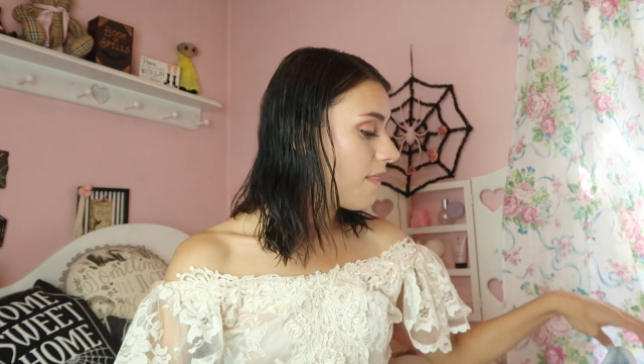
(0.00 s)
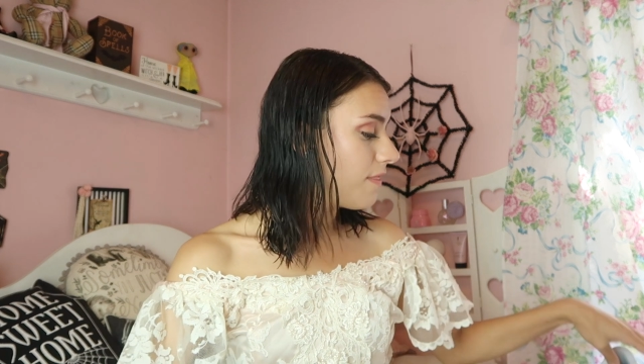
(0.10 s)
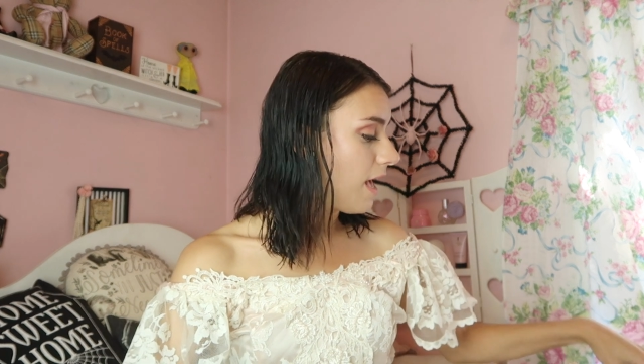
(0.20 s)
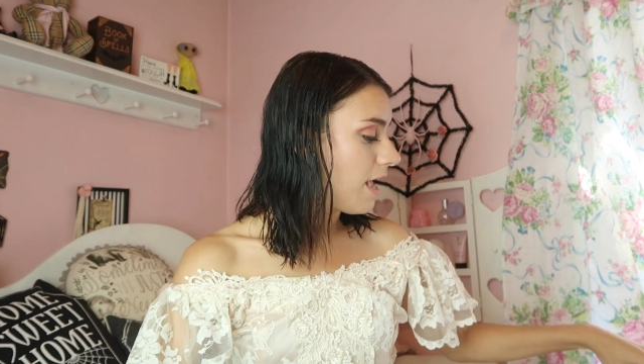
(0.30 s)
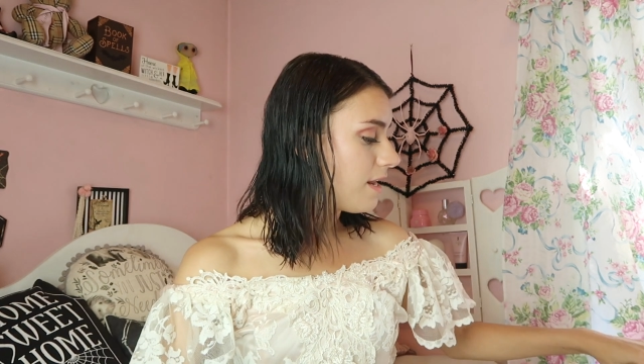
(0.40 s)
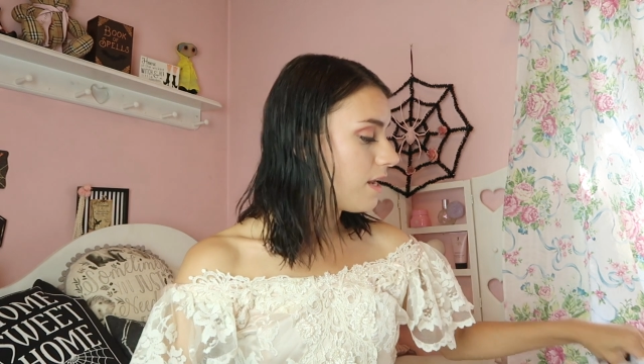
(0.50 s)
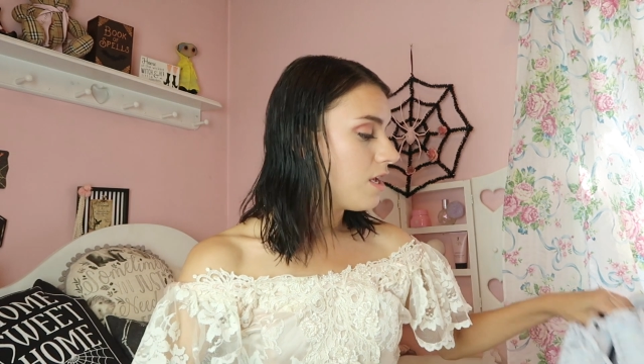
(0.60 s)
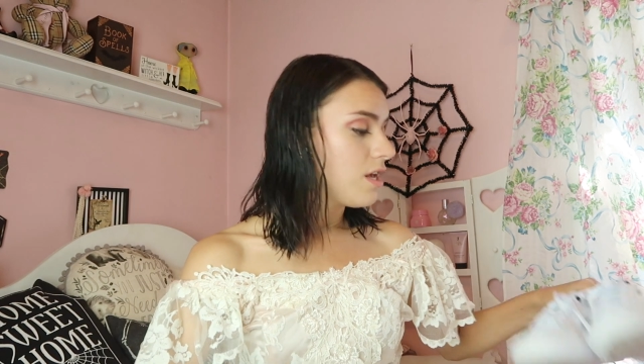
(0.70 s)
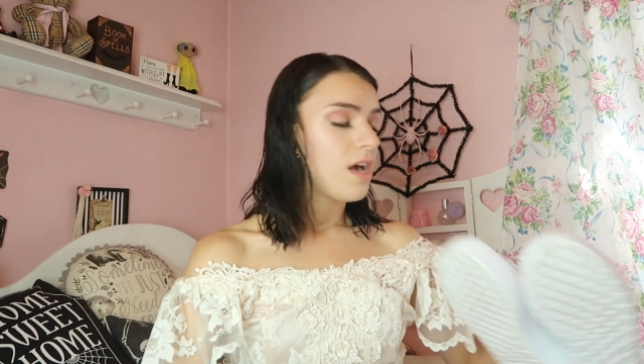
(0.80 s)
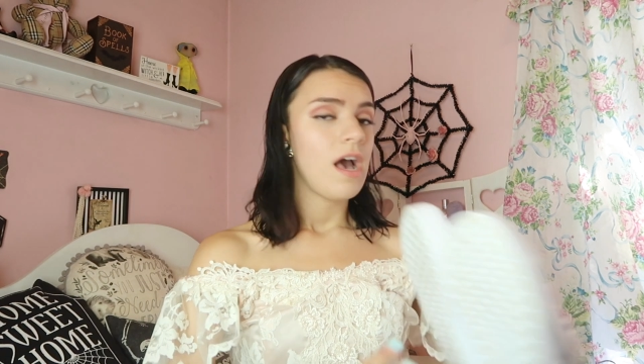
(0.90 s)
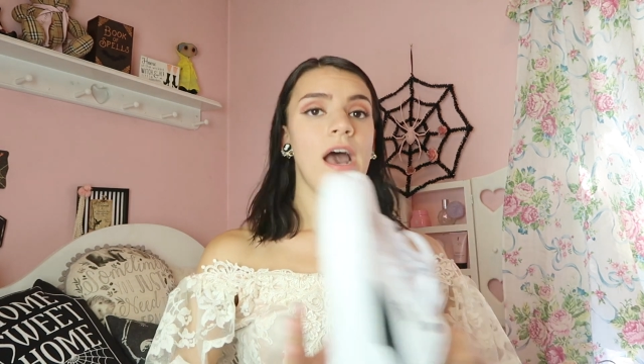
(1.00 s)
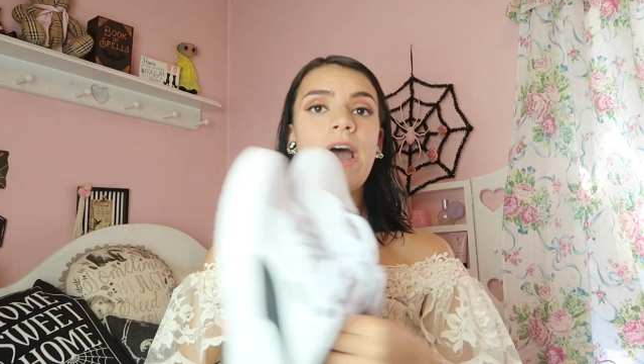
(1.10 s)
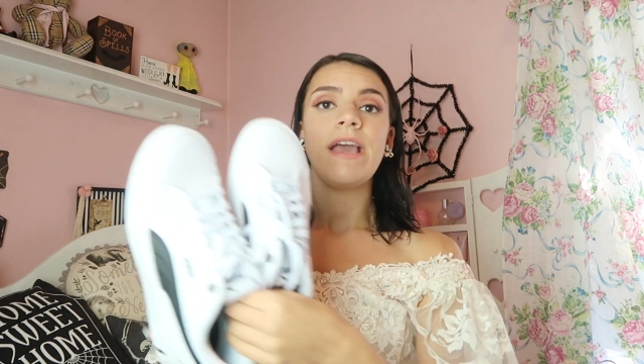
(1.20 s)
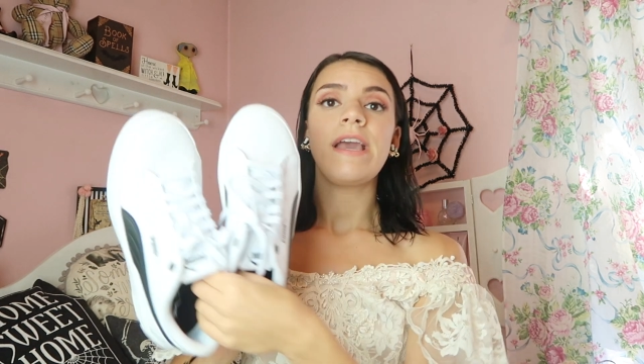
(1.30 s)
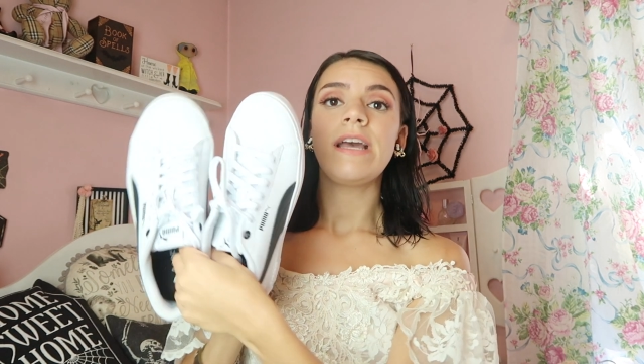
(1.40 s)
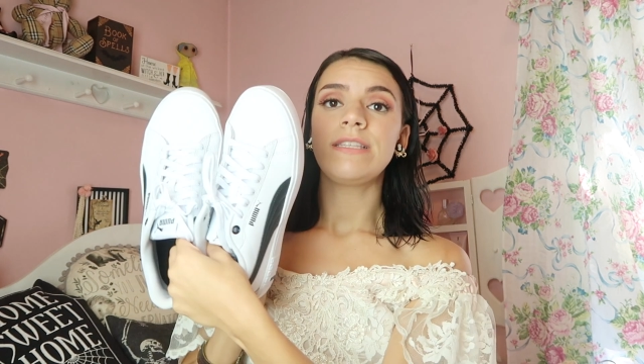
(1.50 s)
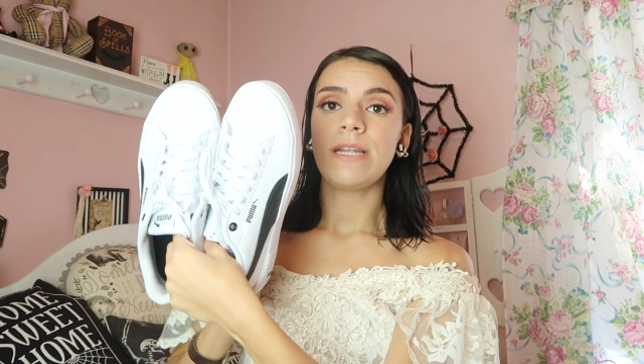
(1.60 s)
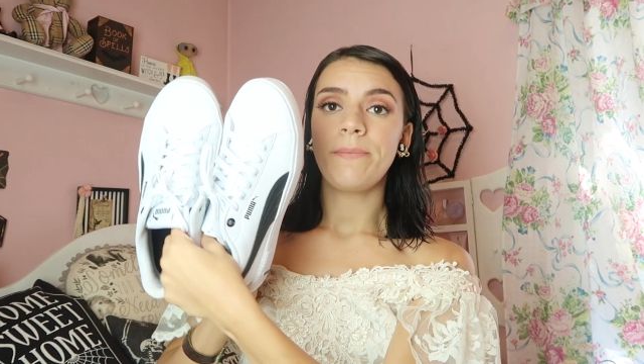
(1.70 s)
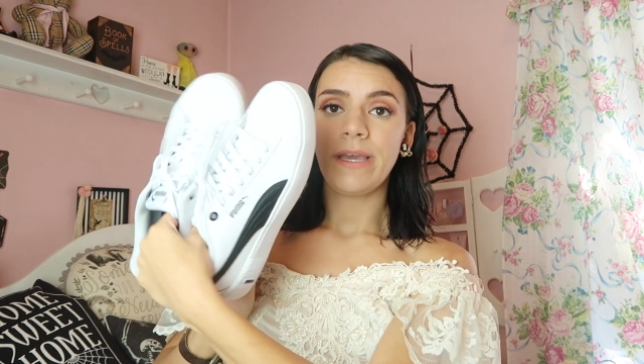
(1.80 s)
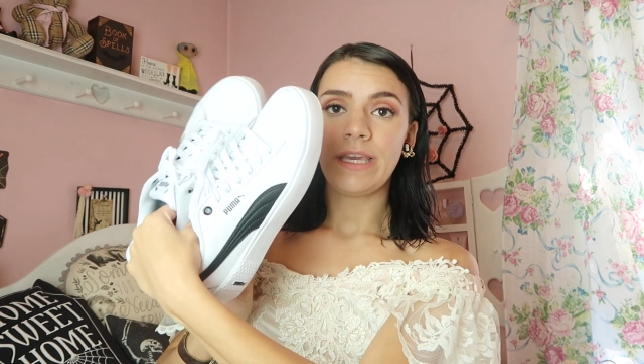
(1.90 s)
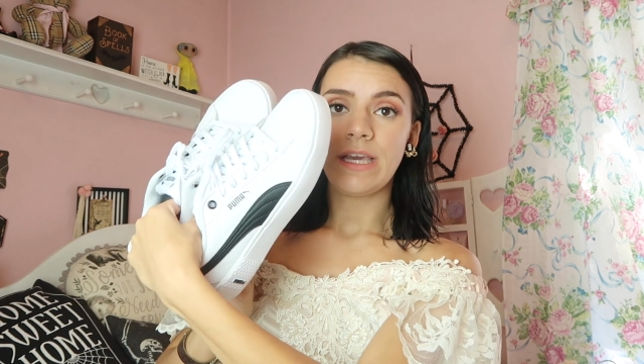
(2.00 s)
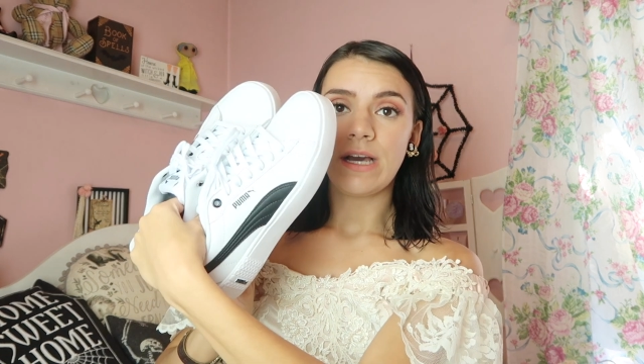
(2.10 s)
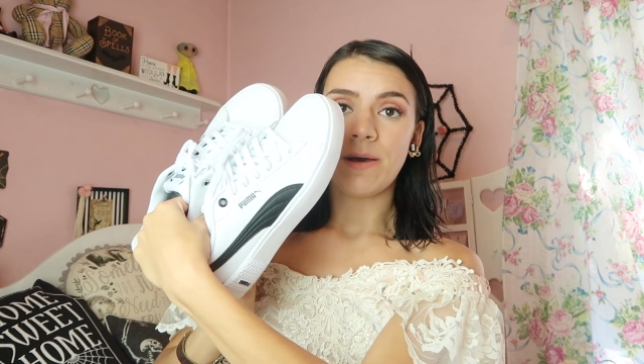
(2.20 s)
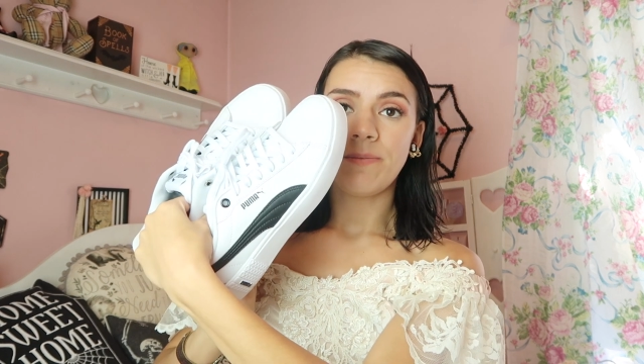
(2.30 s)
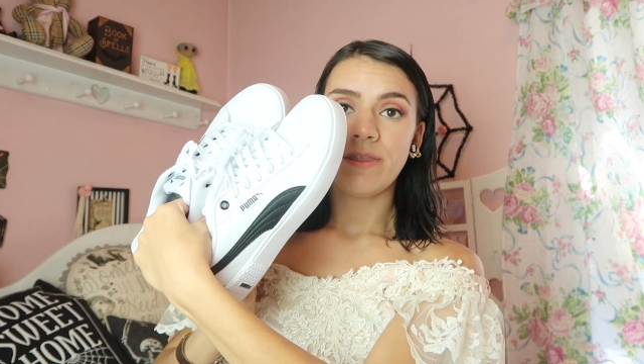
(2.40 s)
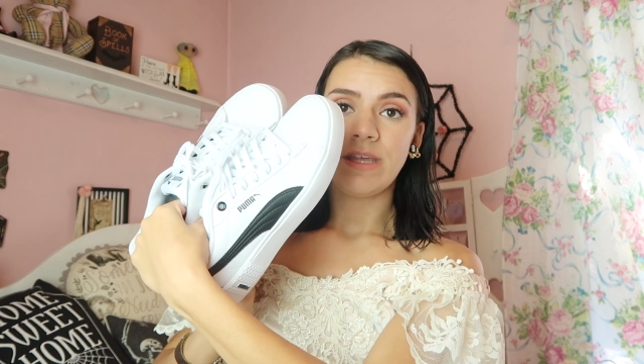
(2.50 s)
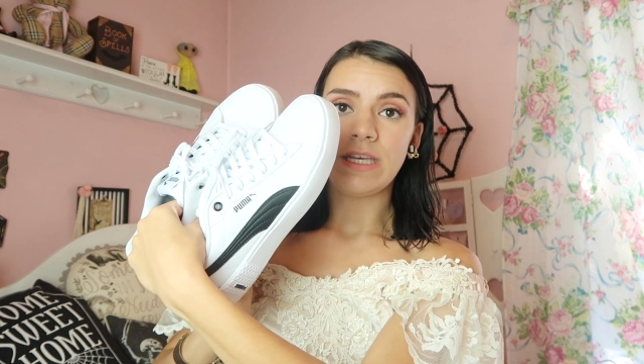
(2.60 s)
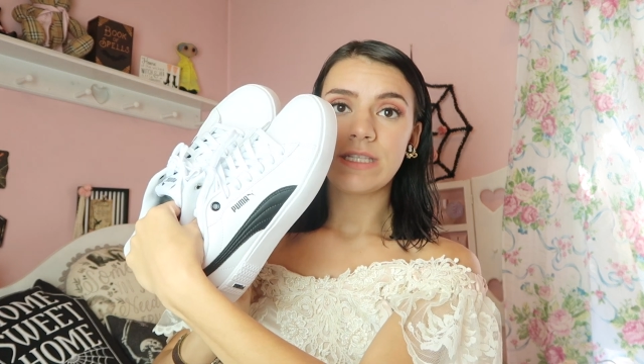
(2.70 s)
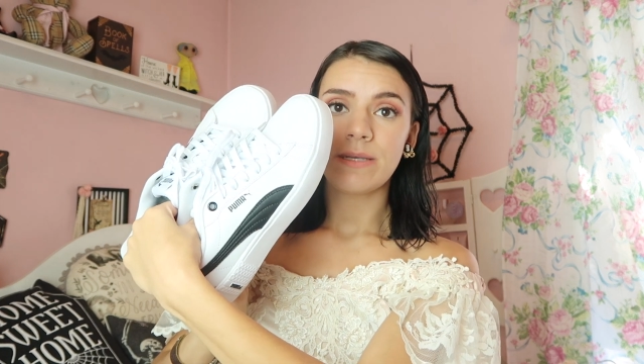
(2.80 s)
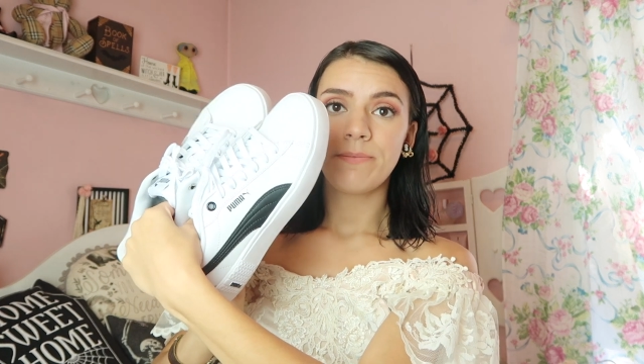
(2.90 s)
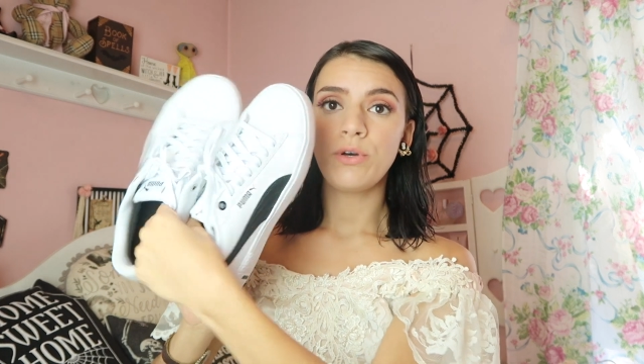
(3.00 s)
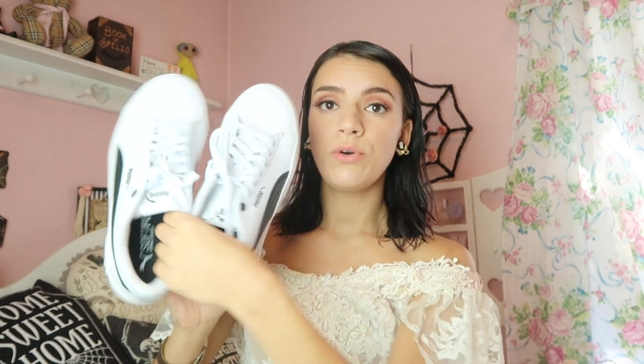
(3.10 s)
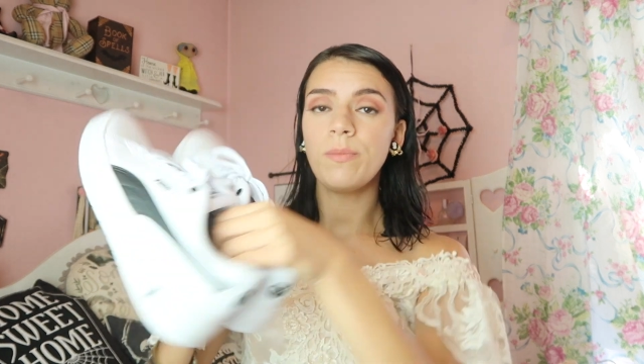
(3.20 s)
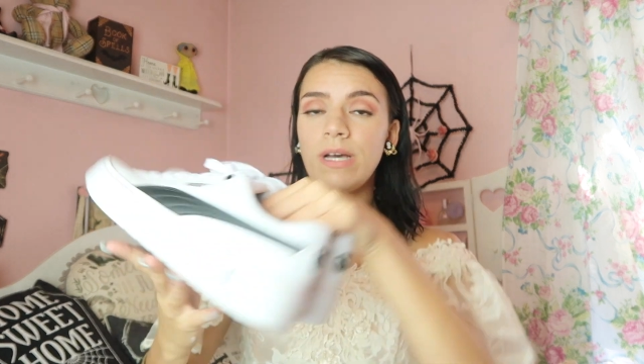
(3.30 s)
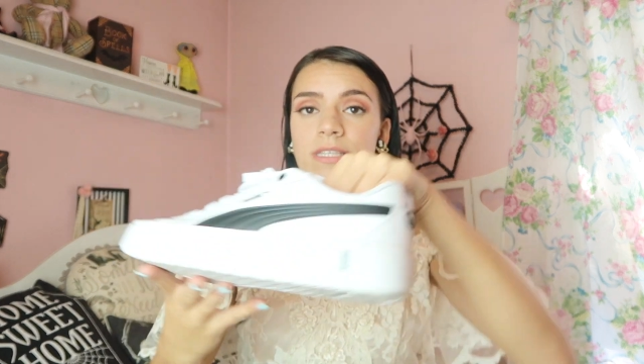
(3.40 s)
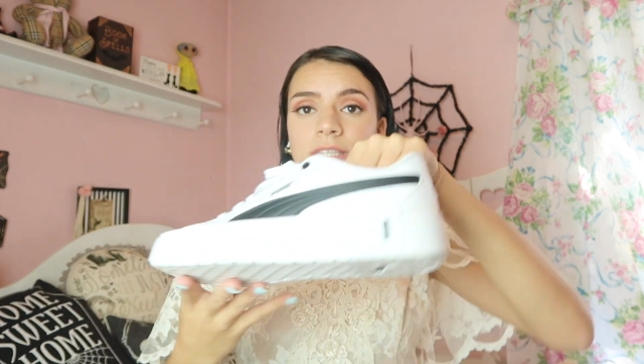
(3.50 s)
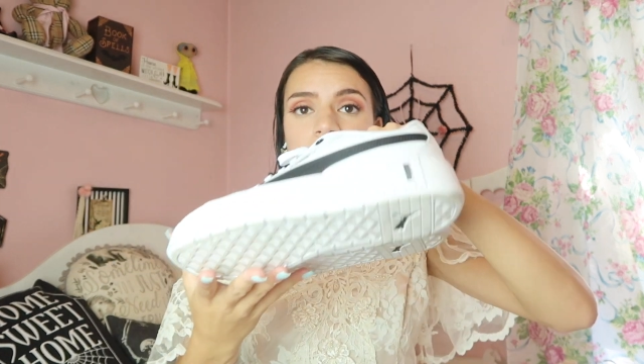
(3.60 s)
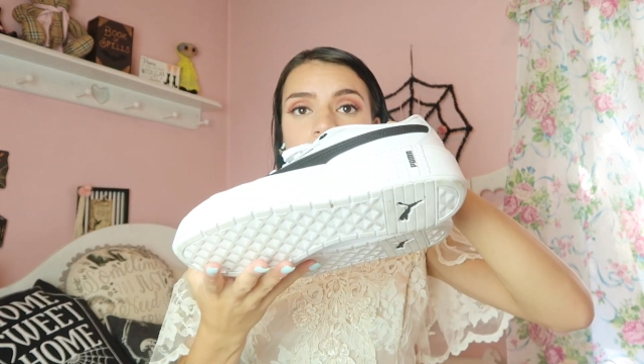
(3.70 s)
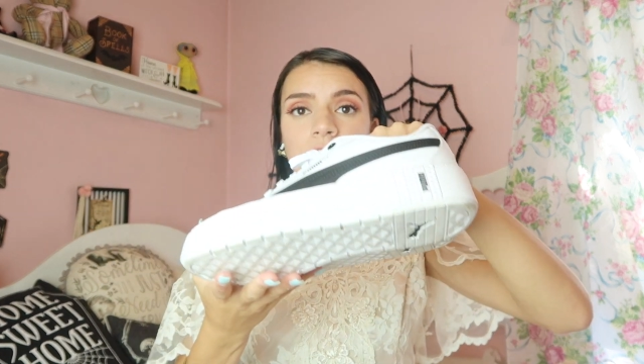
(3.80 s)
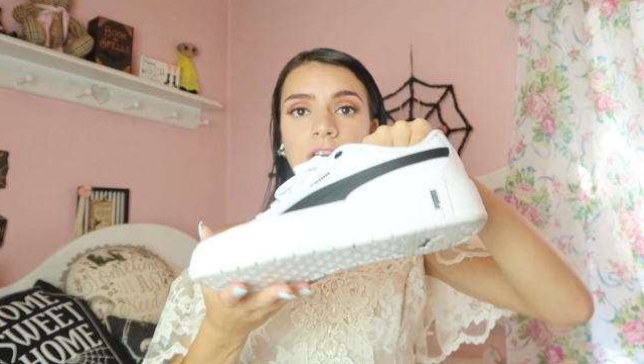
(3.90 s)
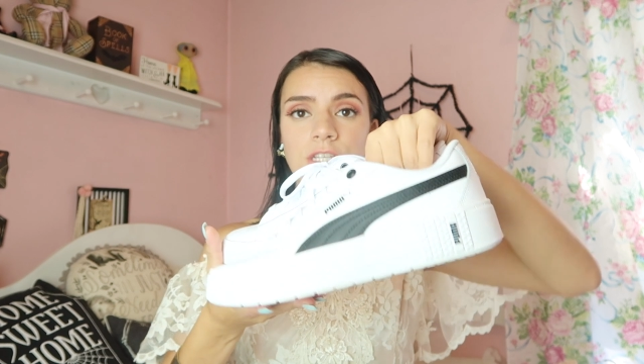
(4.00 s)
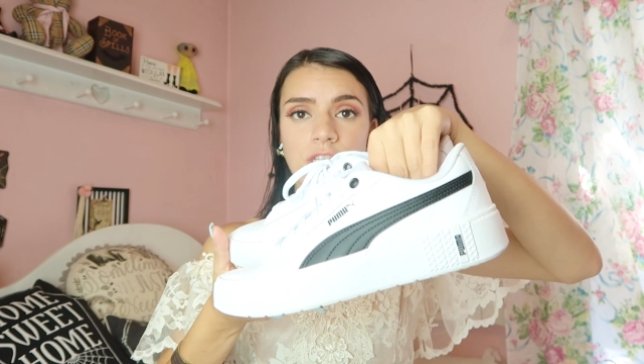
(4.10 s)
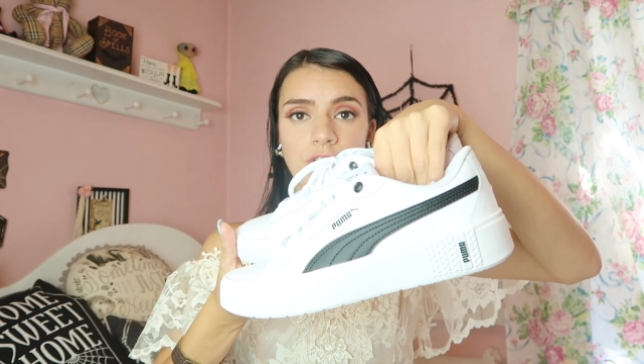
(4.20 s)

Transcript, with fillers: And then I ended up picking up these Puma sneakers.